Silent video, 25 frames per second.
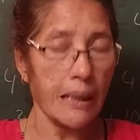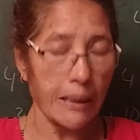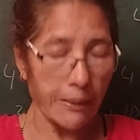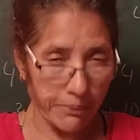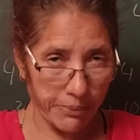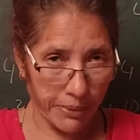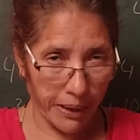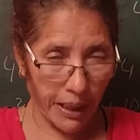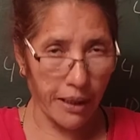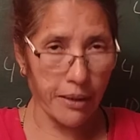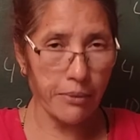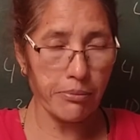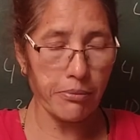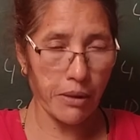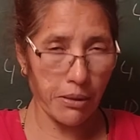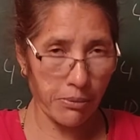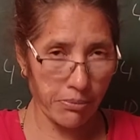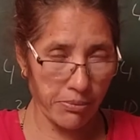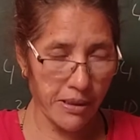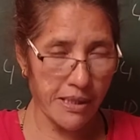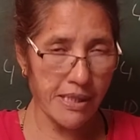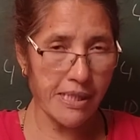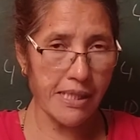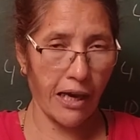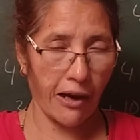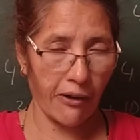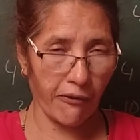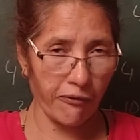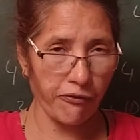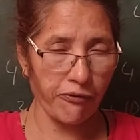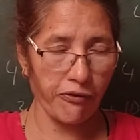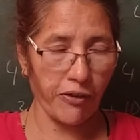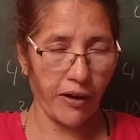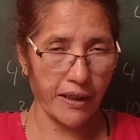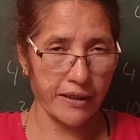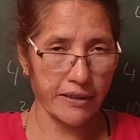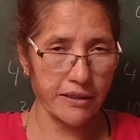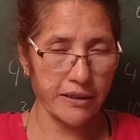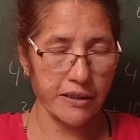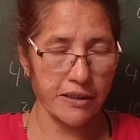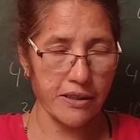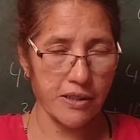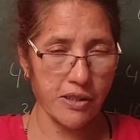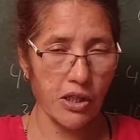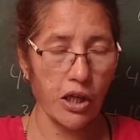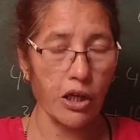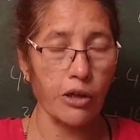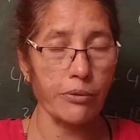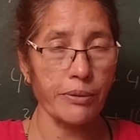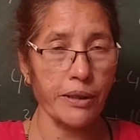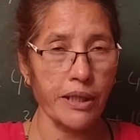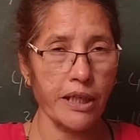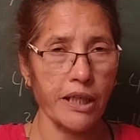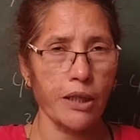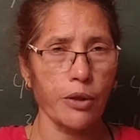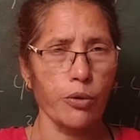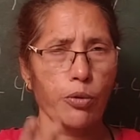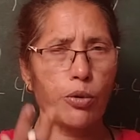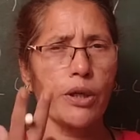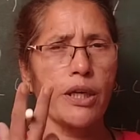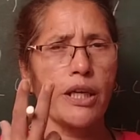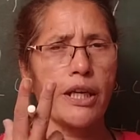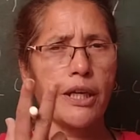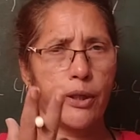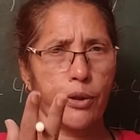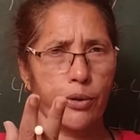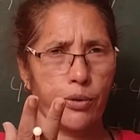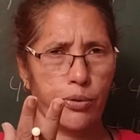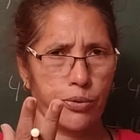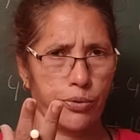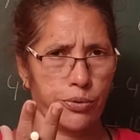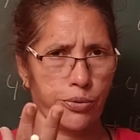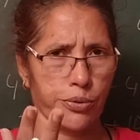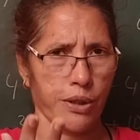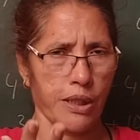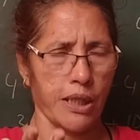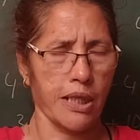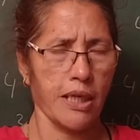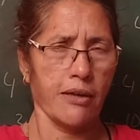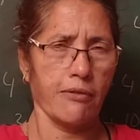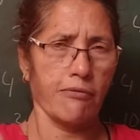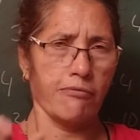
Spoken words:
Prime numbers have factors. How many? Only 2.